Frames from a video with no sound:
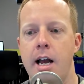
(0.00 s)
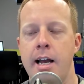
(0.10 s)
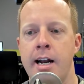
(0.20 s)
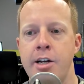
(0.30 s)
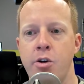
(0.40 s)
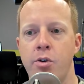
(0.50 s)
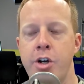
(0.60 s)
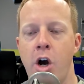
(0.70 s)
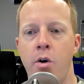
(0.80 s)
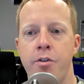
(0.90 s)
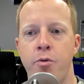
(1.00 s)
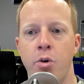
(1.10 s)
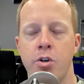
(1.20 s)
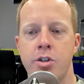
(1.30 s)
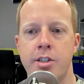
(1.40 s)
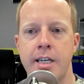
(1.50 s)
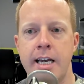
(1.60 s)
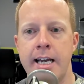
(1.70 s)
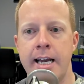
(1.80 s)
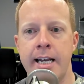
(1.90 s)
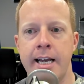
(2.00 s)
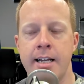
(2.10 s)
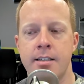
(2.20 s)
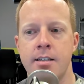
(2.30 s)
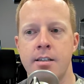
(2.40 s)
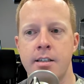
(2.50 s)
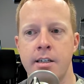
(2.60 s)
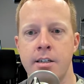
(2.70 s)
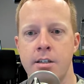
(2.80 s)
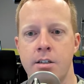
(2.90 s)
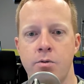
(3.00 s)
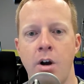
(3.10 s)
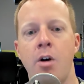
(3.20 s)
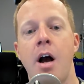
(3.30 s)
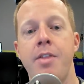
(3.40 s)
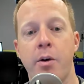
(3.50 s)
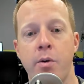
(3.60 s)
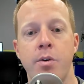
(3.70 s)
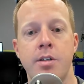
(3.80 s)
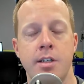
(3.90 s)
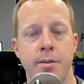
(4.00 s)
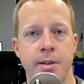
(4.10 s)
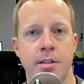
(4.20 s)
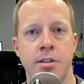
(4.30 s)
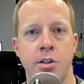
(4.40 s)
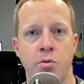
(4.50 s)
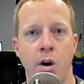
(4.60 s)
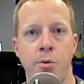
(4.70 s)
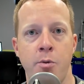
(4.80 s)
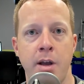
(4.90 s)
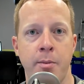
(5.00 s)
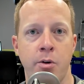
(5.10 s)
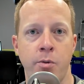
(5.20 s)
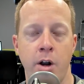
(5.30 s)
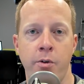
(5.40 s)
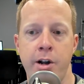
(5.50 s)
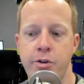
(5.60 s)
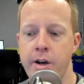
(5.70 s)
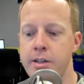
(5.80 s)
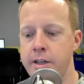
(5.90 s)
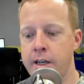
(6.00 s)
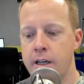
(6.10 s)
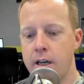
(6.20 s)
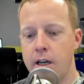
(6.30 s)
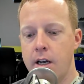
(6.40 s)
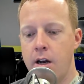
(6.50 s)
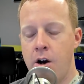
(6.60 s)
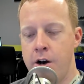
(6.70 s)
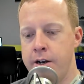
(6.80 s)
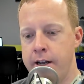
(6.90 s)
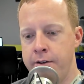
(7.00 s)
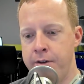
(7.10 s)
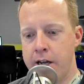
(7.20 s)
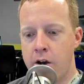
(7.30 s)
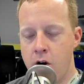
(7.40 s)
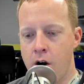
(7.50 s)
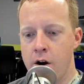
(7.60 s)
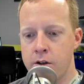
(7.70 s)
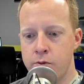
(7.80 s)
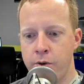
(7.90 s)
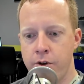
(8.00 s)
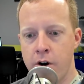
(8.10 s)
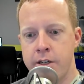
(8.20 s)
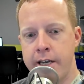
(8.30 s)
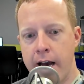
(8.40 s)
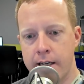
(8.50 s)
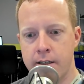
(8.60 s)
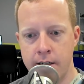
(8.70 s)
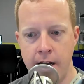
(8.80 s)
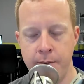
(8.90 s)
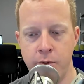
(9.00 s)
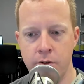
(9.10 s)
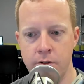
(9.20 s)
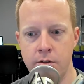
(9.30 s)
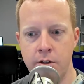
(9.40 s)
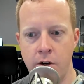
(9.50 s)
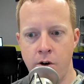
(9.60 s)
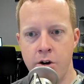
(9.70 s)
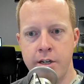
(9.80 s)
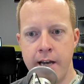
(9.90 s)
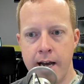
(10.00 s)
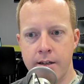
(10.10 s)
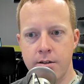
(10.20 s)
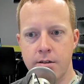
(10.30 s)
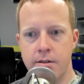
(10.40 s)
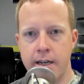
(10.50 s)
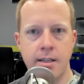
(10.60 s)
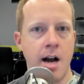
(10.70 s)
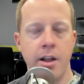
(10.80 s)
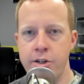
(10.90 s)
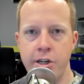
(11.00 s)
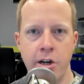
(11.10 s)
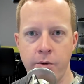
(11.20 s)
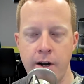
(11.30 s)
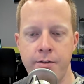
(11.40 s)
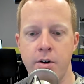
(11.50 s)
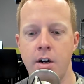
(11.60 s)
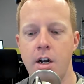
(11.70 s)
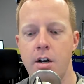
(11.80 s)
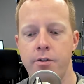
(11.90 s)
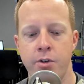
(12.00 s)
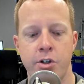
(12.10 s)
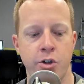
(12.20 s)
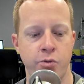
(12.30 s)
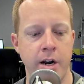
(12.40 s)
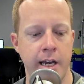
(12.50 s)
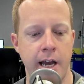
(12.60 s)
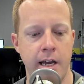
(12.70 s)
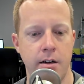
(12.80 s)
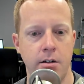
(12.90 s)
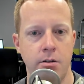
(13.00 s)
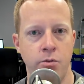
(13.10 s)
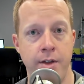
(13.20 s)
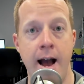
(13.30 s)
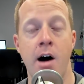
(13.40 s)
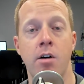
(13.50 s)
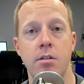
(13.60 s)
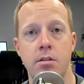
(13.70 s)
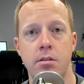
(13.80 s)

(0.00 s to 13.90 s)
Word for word: And I don't know if we'll see any instances. Well, I think we will see some instances where we'll be able to run ray tracing on NVIDIA cards with RTX enabled, you know, RTX technology or whatever, versus running it without